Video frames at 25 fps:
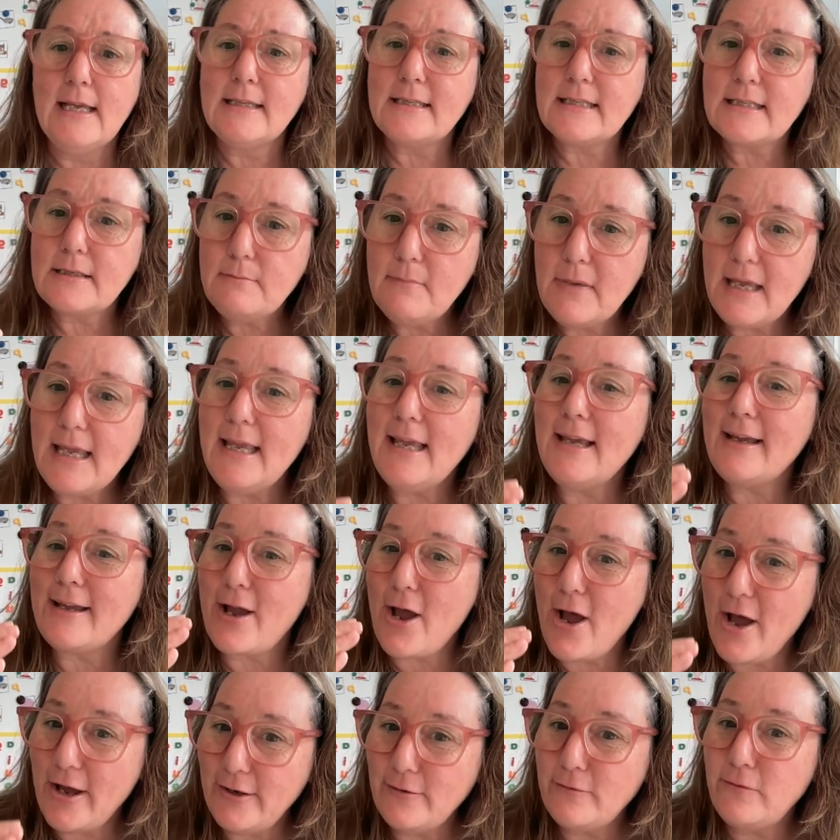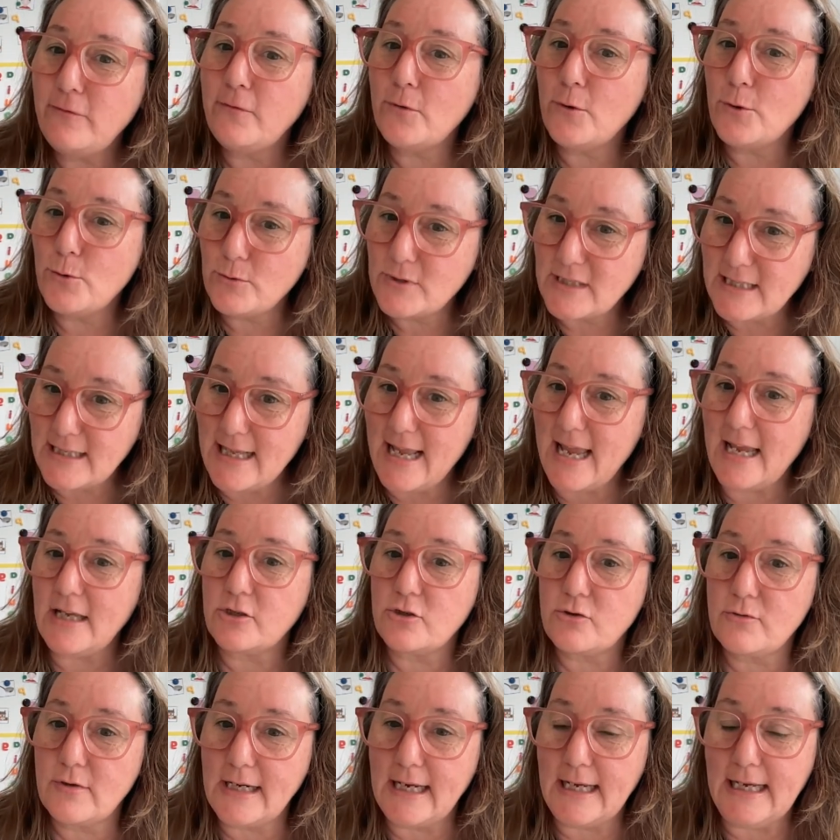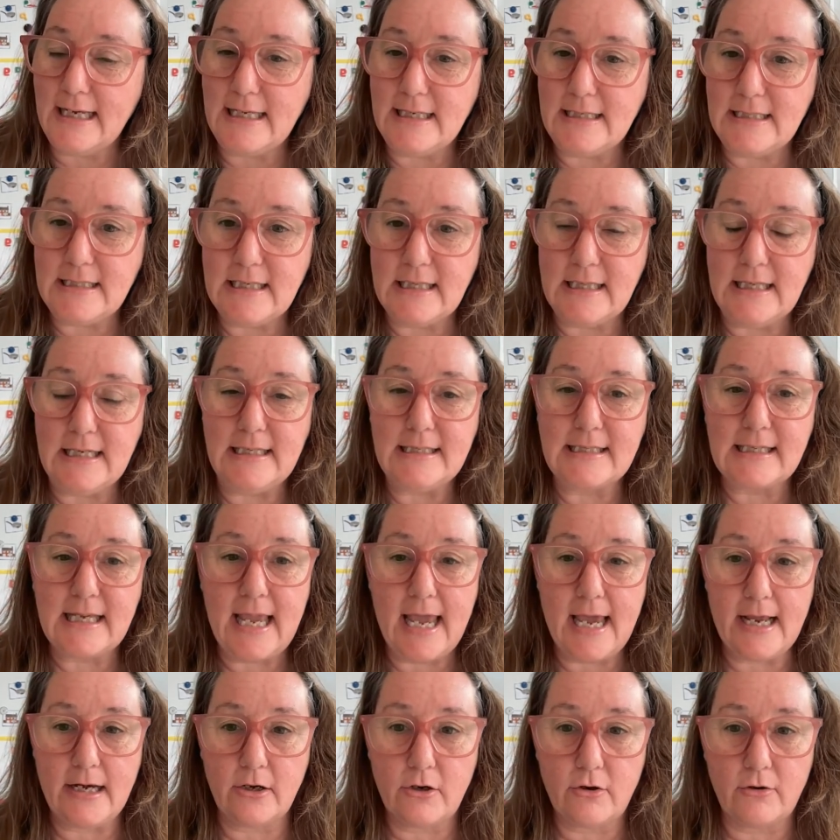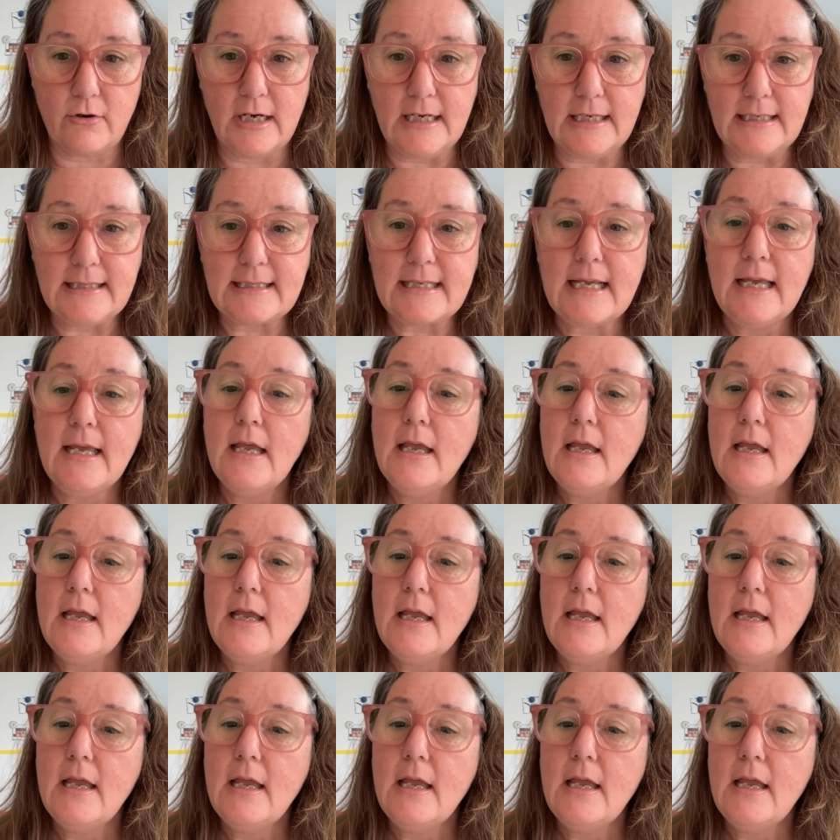To me, it kind of falls naturally into these categories.